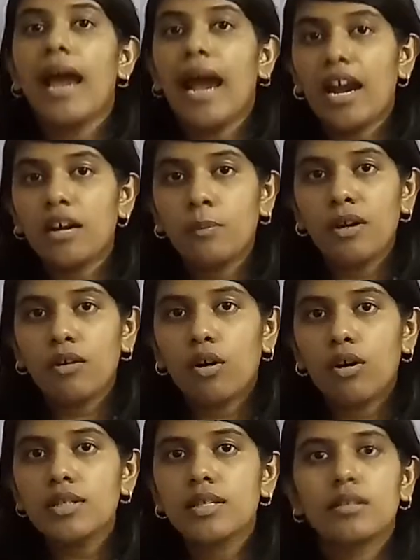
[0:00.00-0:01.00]
and
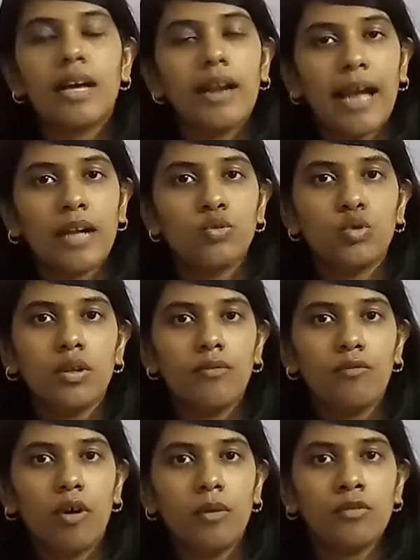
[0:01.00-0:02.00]
because they are actually
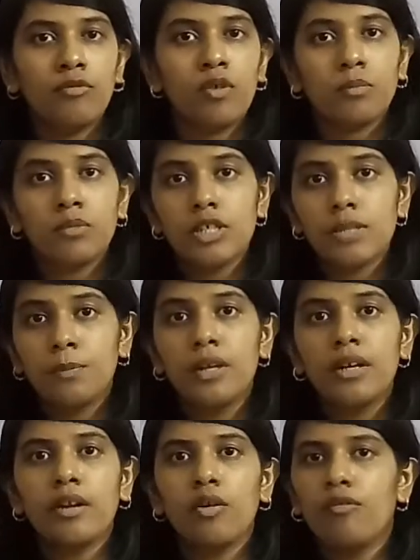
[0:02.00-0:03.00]
formed from the
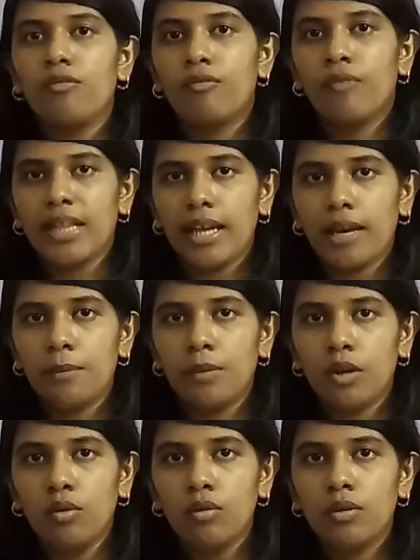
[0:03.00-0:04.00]
splitting of one
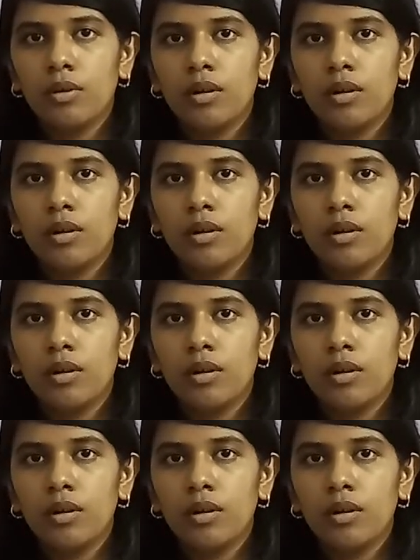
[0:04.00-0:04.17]
embryo,